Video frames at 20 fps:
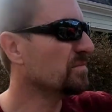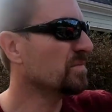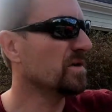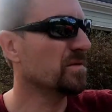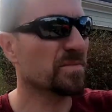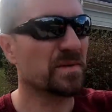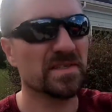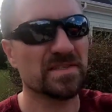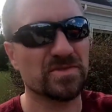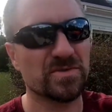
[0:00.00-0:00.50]

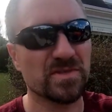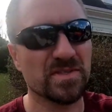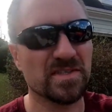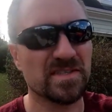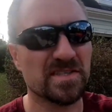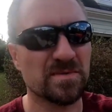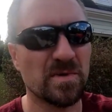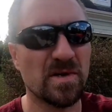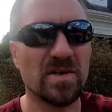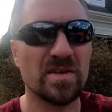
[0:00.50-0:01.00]
Pumpkin's
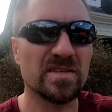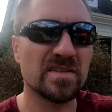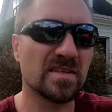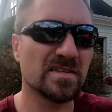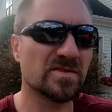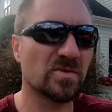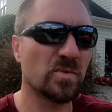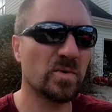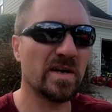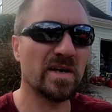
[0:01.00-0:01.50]
really small. It
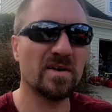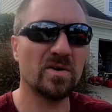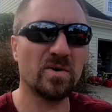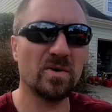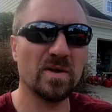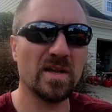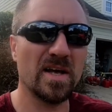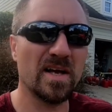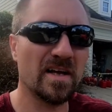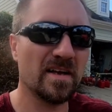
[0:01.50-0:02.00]
doesn't weigh a
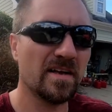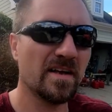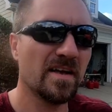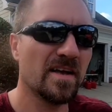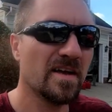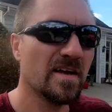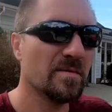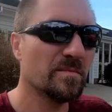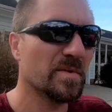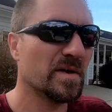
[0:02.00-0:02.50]
whole lot,
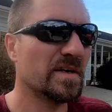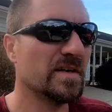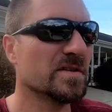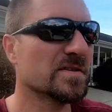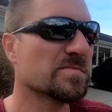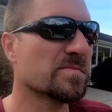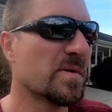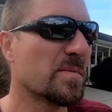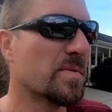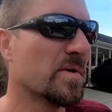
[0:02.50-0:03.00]
but
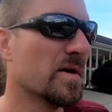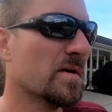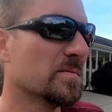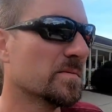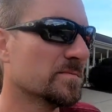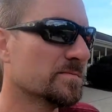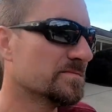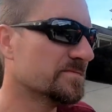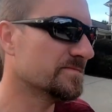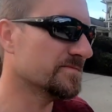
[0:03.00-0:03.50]
here's my problem.